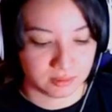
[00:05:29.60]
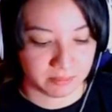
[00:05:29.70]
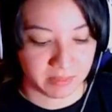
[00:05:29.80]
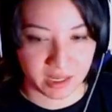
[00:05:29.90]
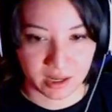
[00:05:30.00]

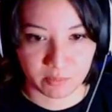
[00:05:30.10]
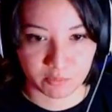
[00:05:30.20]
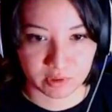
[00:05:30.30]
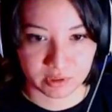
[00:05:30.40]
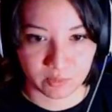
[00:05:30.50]
Man, I'm
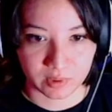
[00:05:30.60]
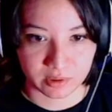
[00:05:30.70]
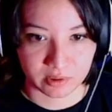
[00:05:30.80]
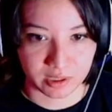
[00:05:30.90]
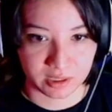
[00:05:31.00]
really
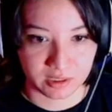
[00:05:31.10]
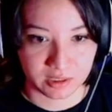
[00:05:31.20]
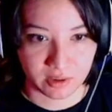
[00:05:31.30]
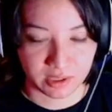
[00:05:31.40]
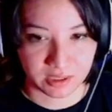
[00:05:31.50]
wondering. You know,
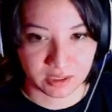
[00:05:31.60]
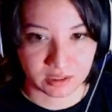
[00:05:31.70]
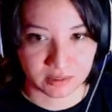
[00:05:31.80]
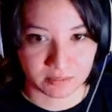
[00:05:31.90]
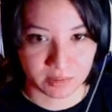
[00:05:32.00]
I think
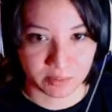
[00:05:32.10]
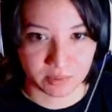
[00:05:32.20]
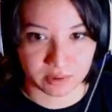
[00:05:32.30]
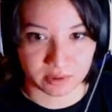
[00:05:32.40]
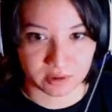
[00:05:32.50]
my
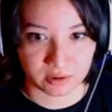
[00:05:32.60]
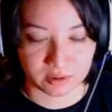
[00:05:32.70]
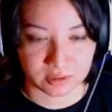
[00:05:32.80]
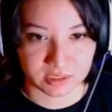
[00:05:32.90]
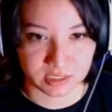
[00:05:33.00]
brother
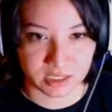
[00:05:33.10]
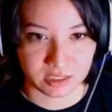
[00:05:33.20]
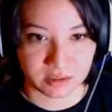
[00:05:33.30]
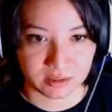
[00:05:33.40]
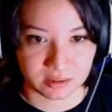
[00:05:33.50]
said
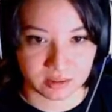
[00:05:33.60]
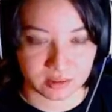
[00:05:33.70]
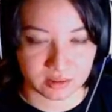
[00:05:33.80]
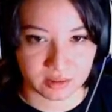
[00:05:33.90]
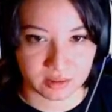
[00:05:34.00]

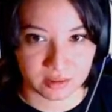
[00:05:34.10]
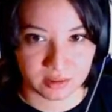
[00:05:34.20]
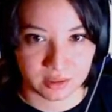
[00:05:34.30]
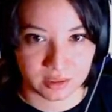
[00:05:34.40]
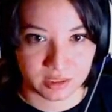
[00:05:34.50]

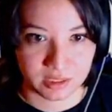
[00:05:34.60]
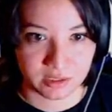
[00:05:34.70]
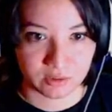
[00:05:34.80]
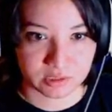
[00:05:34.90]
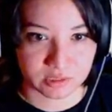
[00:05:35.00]
he
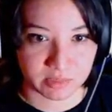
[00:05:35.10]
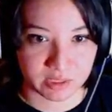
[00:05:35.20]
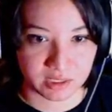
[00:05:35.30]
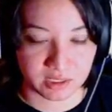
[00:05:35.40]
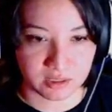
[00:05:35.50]
knows
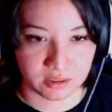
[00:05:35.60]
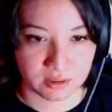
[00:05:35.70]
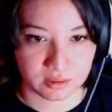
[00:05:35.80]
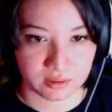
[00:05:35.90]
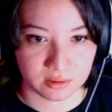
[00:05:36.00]
somebody
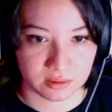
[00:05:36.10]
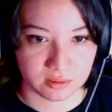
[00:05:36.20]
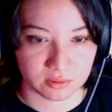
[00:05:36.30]
or